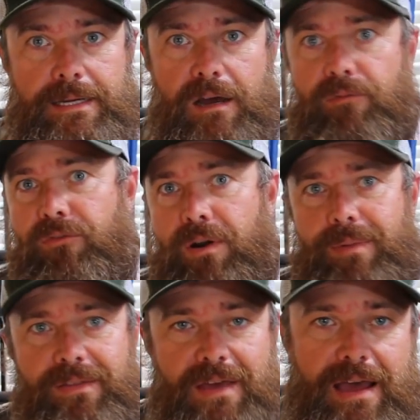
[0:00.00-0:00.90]
upfront
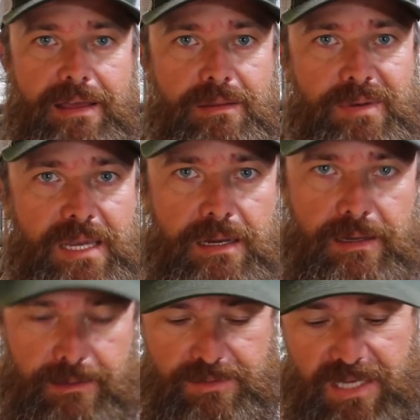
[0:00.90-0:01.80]
about that in the
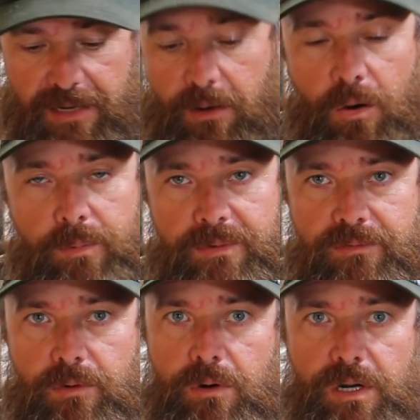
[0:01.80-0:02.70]
beginning. I was kind of hoping
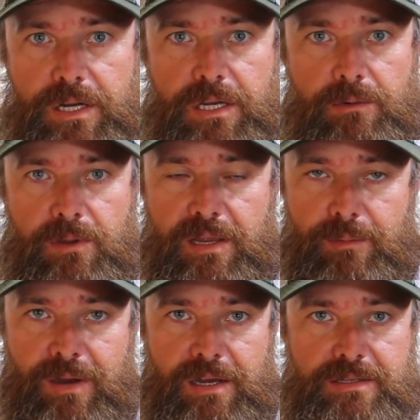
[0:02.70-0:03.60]
for a
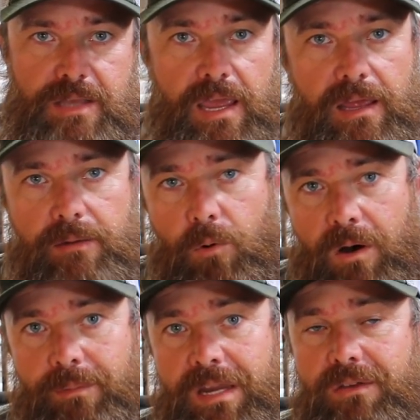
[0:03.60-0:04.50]
gun-related box. And
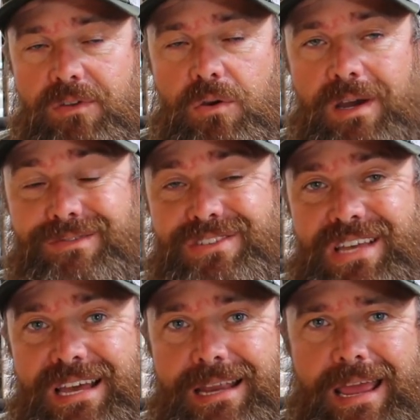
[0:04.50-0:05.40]
while many of you have
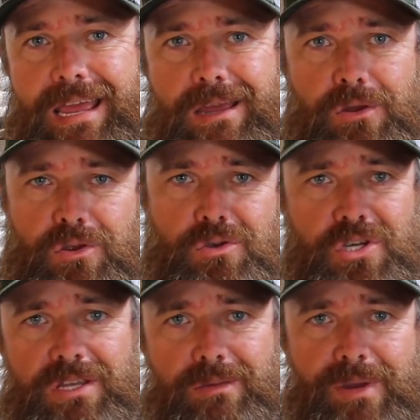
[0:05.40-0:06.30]
said, hey, you
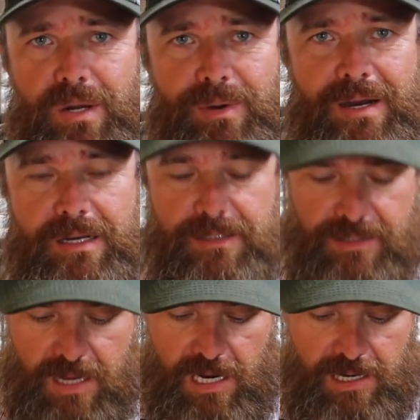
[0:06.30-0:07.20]
should get the bigger
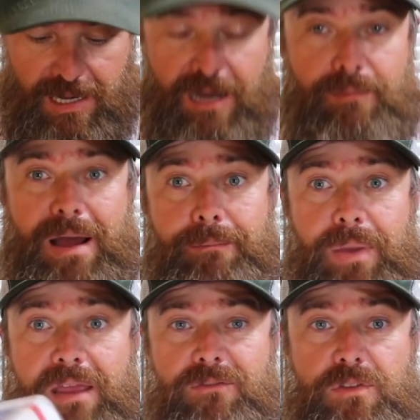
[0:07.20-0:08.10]
box, I'm
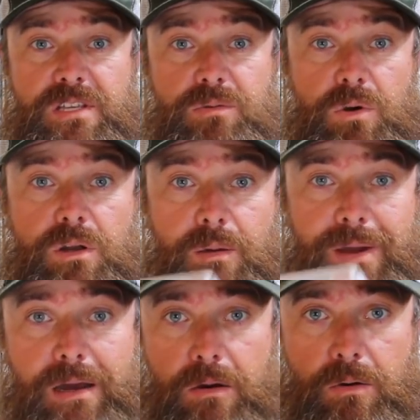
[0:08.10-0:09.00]
paying for this one on
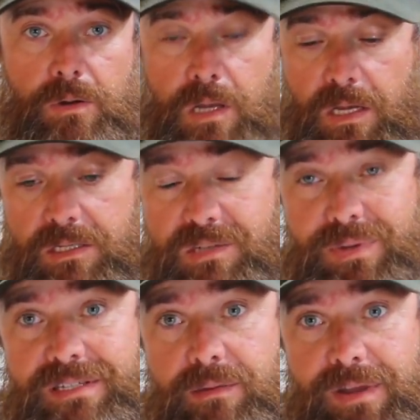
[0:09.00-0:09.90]
my own, just
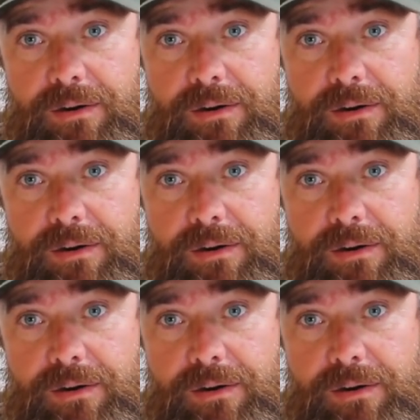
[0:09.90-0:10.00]
because I'm